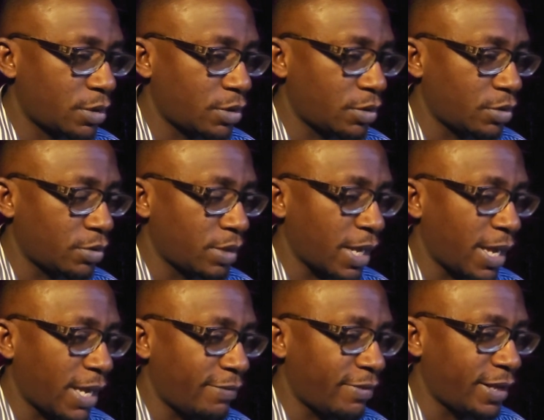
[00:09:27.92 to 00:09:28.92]
So I
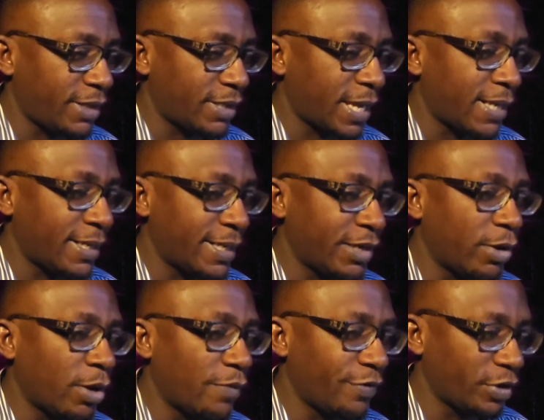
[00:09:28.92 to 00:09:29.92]
had that, and then
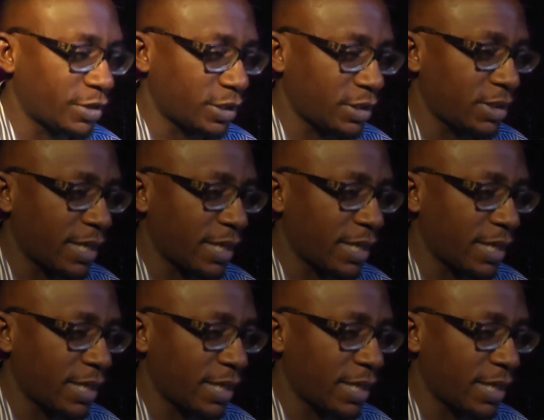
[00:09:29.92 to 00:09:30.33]
obviously